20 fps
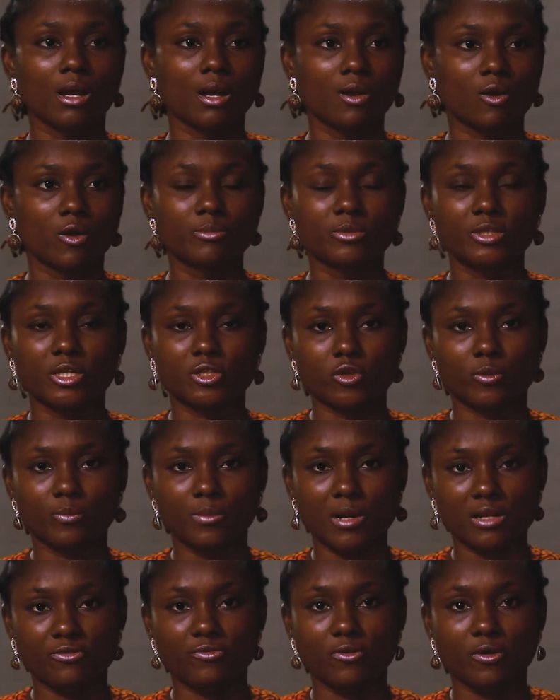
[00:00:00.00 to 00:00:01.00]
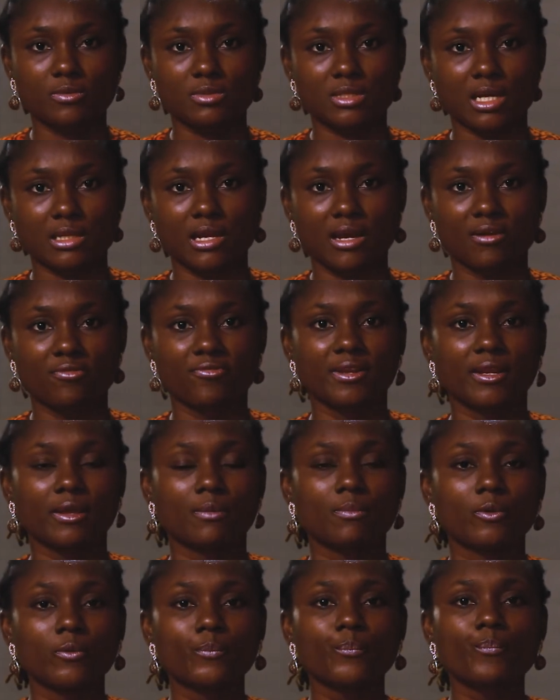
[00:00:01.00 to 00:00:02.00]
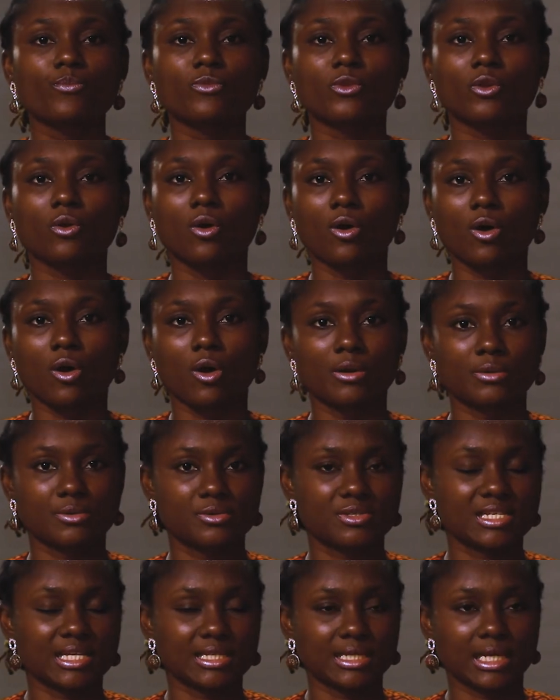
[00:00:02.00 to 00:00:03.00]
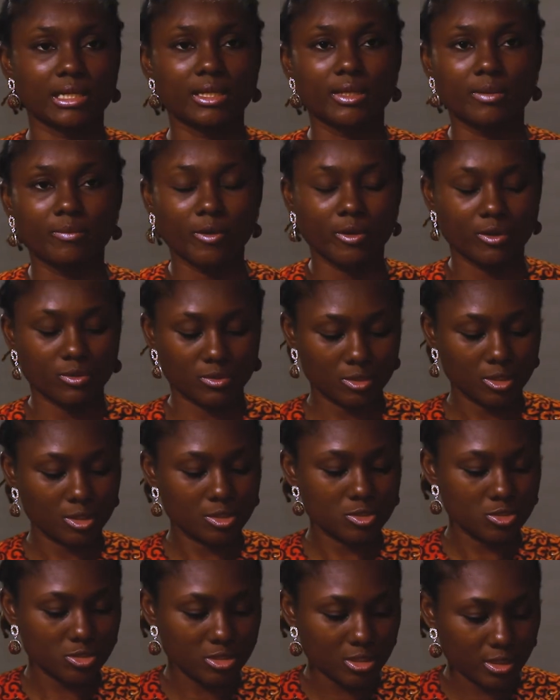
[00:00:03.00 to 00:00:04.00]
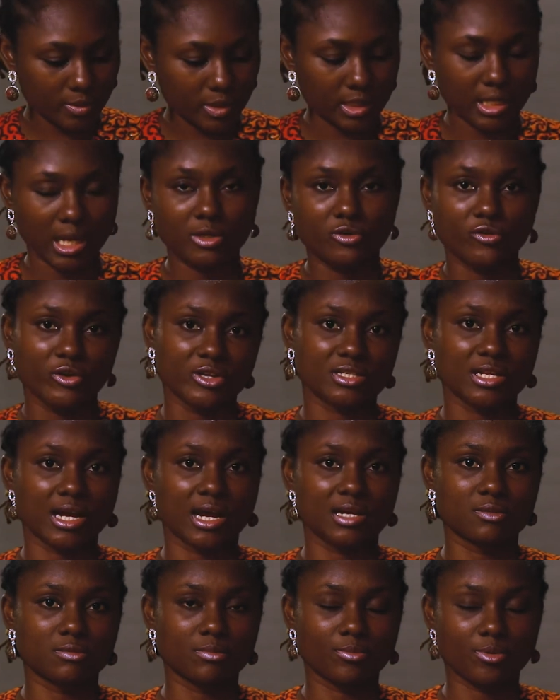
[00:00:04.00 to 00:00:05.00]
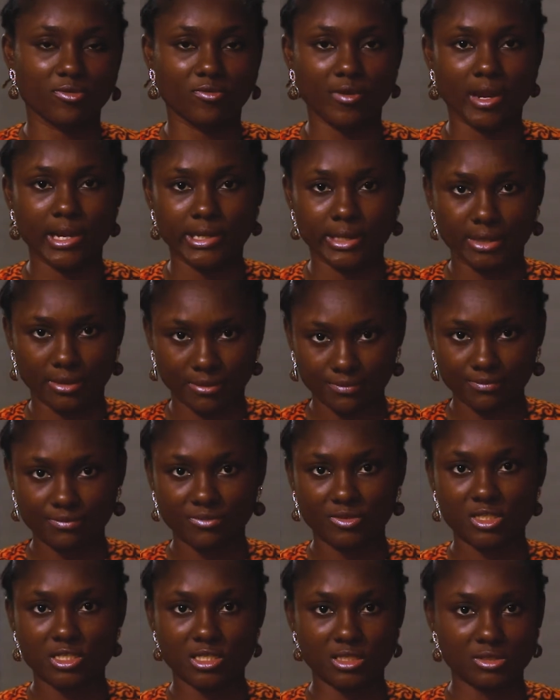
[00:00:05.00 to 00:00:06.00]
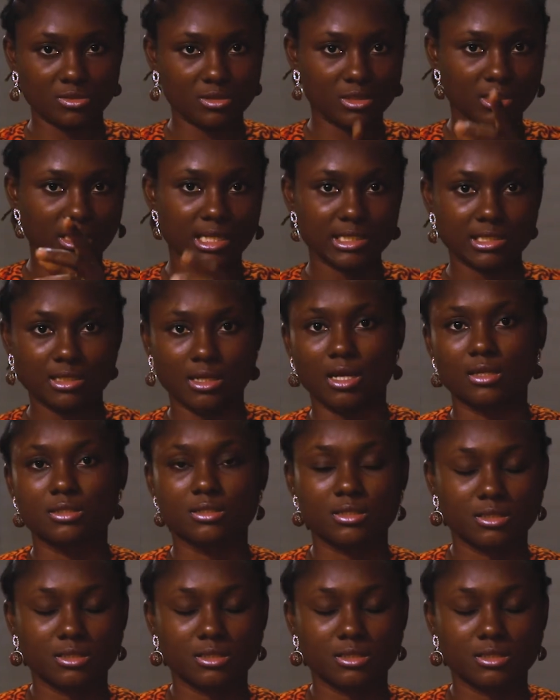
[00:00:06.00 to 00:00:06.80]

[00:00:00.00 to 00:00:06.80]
communication platforms that are available, or you send an email to the email address that has been provided. See you in the next class.